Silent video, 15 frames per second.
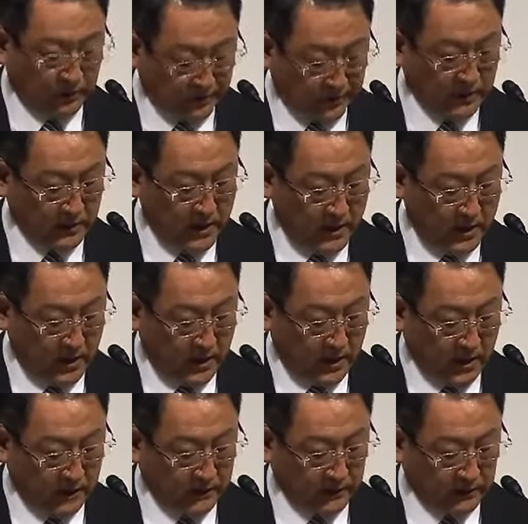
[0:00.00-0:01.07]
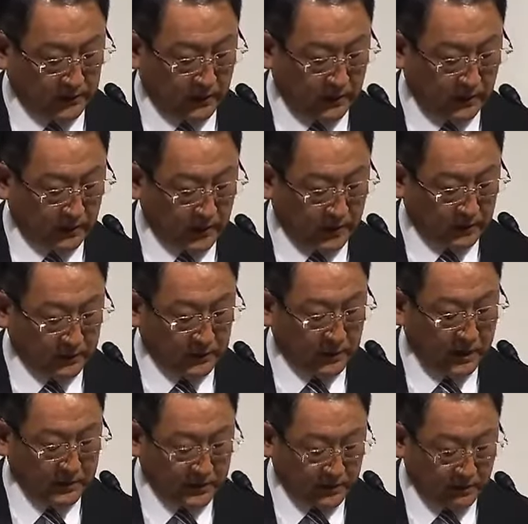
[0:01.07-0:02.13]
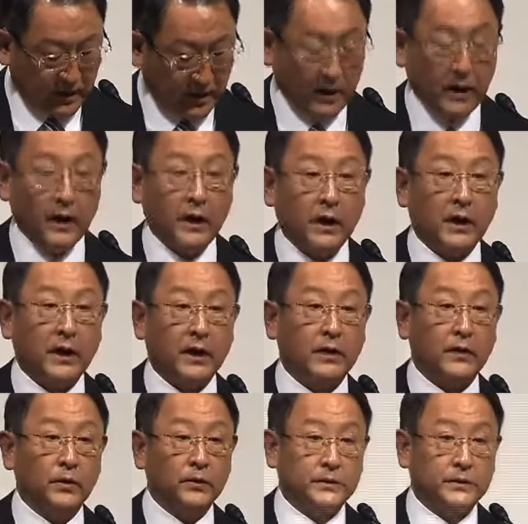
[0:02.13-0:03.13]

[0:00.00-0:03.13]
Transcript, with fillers: including these next-generation batteries will be the target.